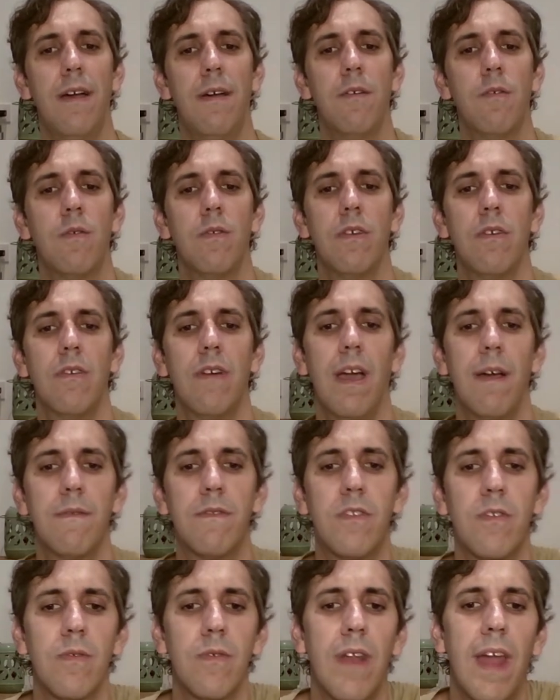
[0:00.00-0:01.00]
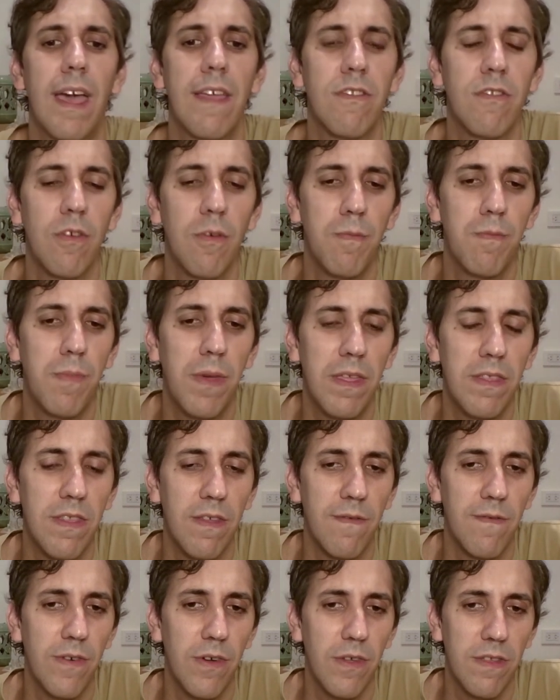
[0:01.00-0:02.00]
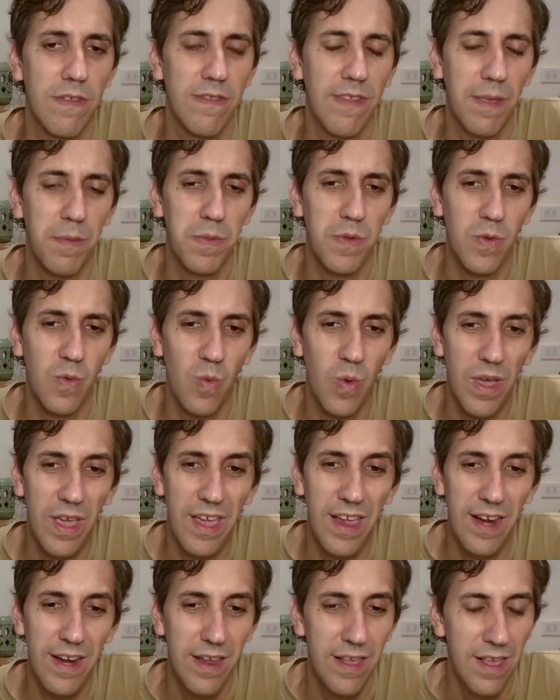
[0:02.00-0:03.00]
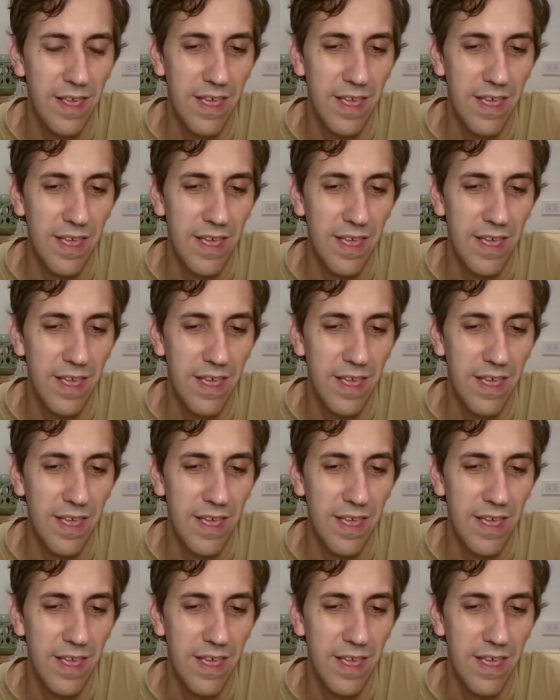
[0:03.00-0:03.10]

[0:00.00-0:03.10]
you have two knights competing for the same square,